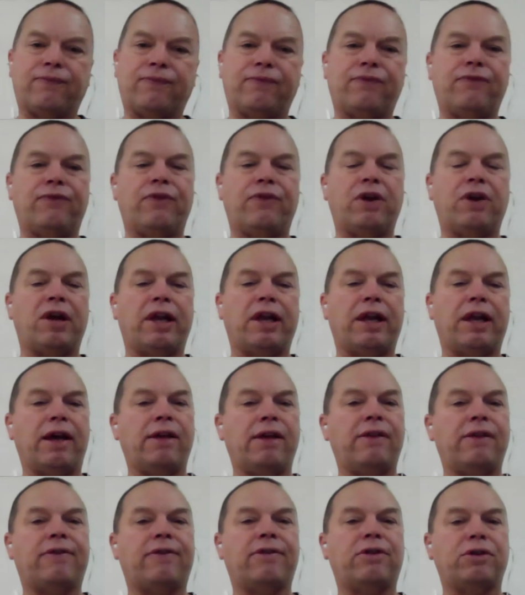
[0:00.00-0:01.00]
very
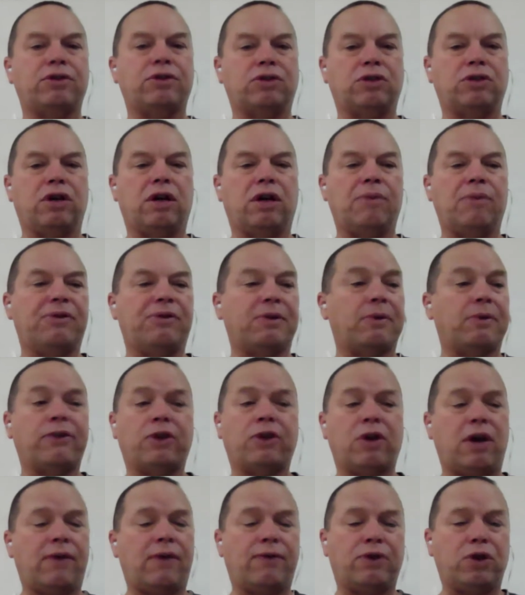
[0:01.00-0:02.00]
nice, good job. Some of
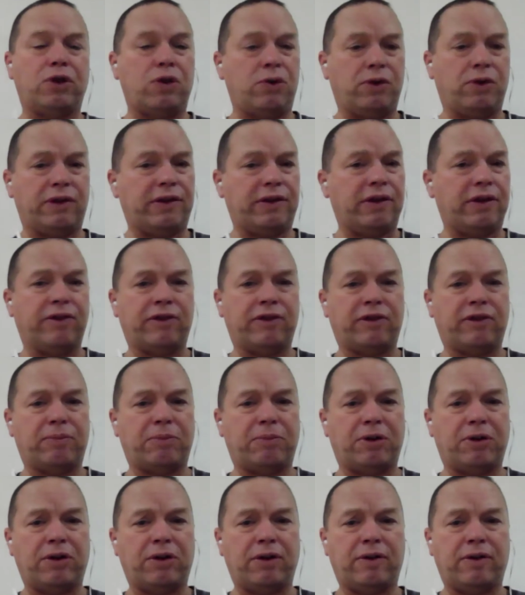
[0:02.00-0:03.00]
you have no Excel
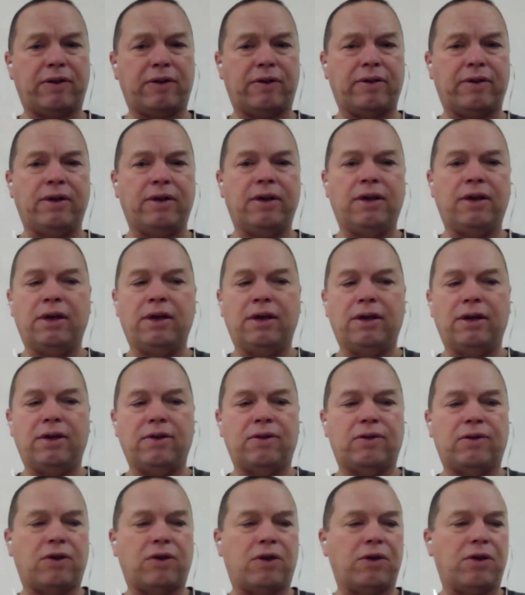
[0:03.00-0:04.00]
experience,
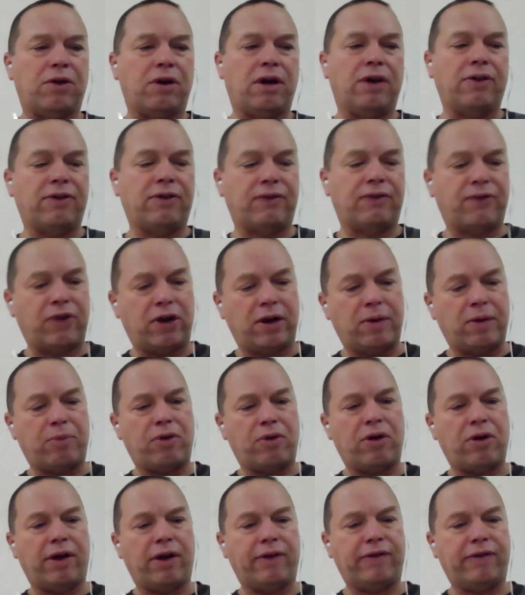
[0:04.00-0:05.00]
so I was very
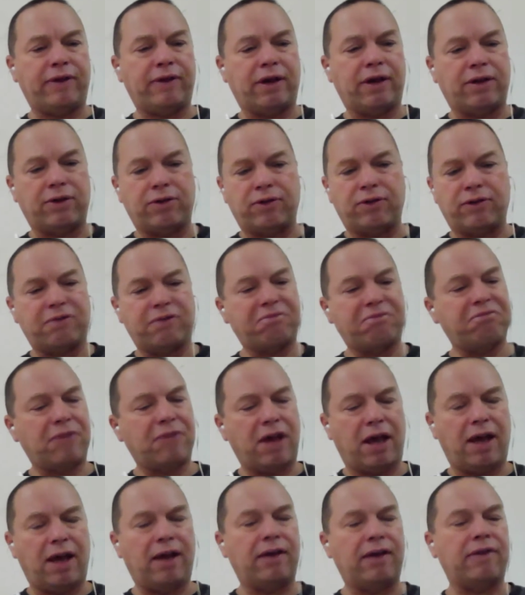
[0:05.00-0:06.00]
impressed. Others
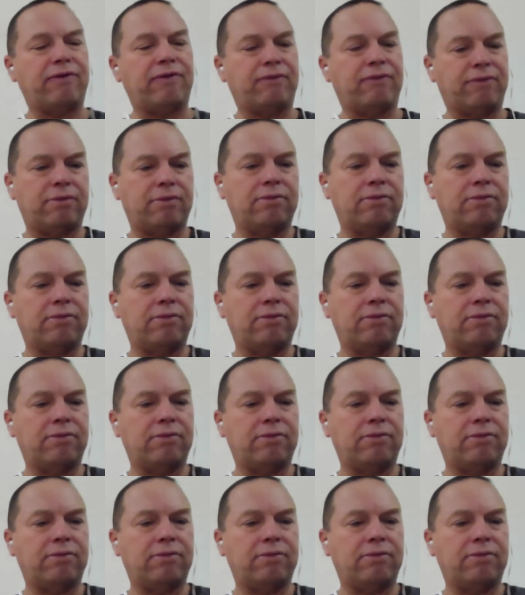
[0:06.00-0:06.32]
have